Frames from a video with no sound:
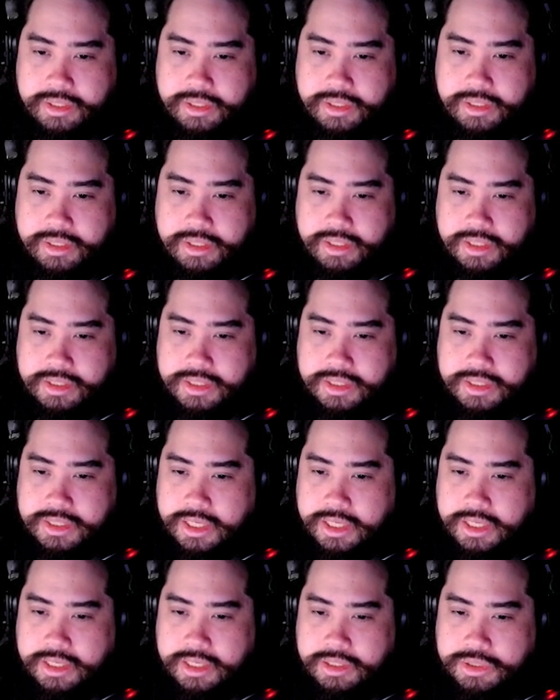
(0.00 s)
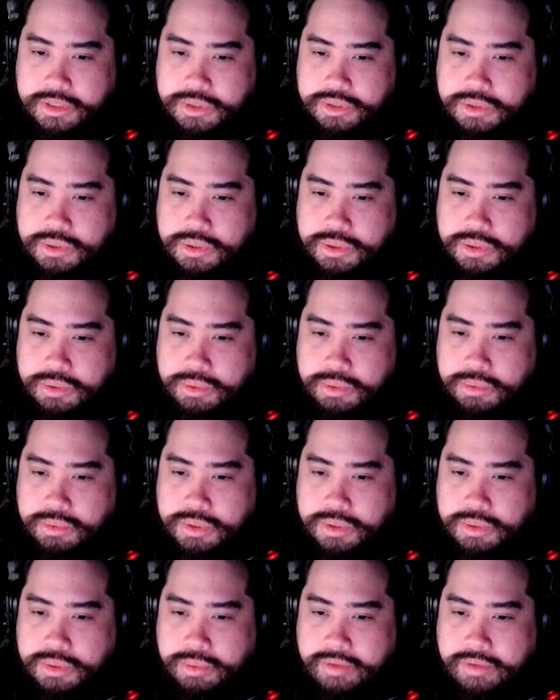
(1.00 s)
It does say here
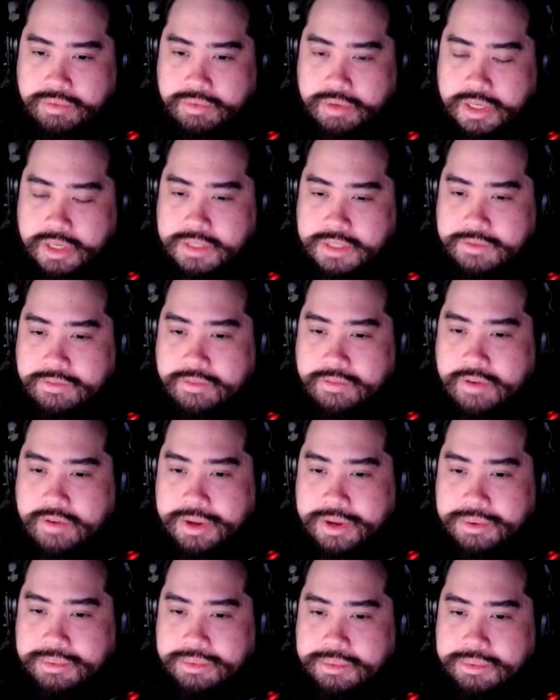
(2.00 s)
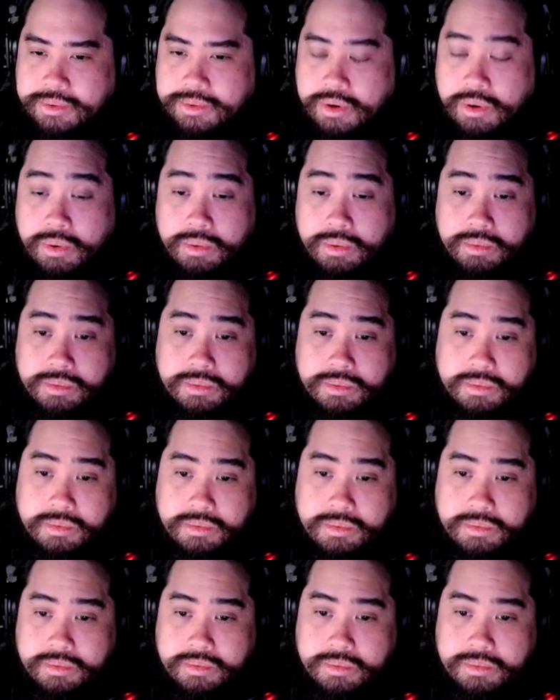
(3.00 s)
224. That's the final. Oh,
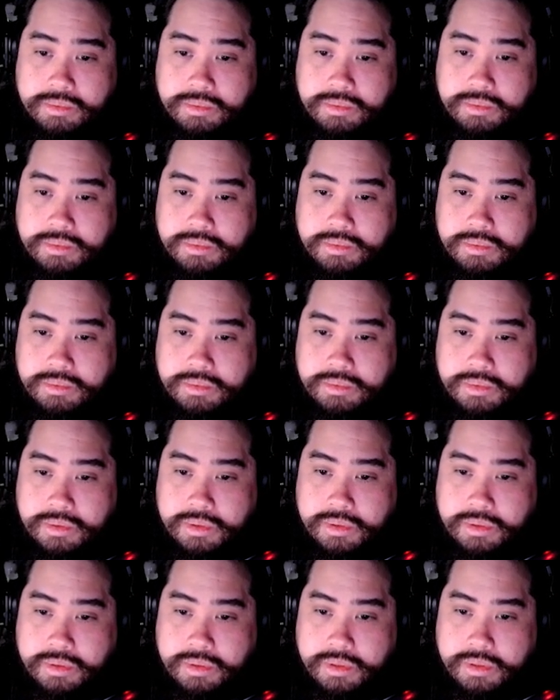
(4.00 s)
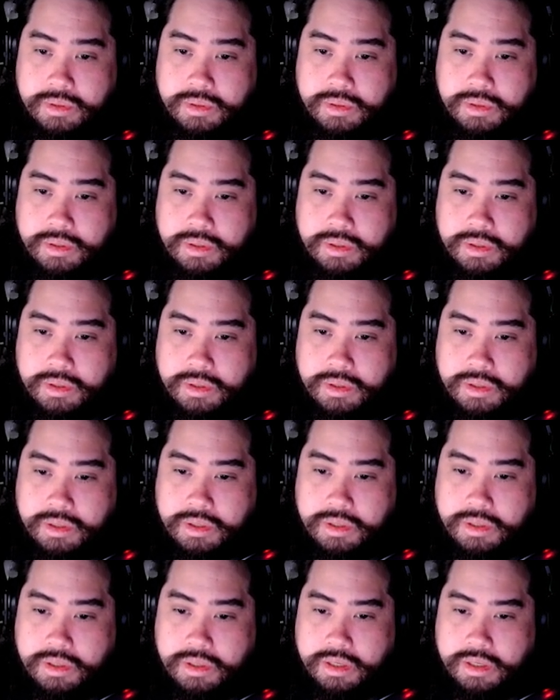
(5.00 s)

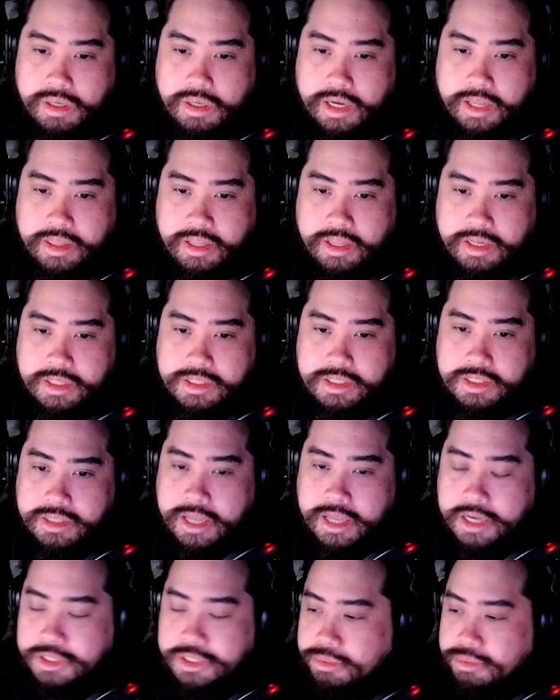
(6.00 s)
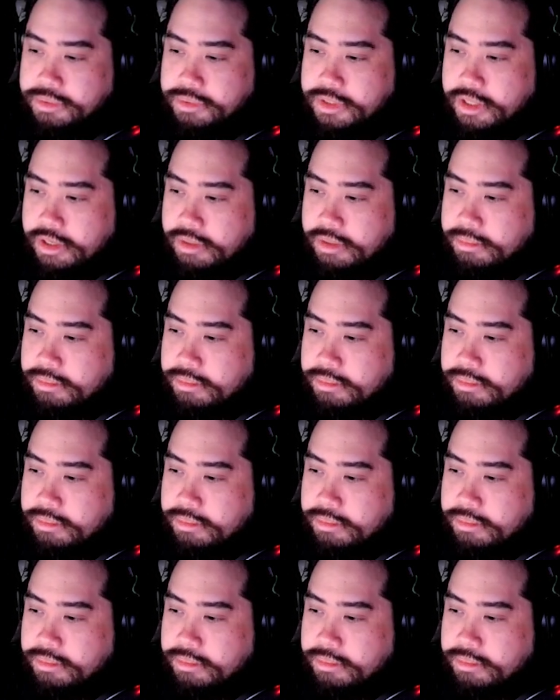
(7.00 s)
I think this is actual time.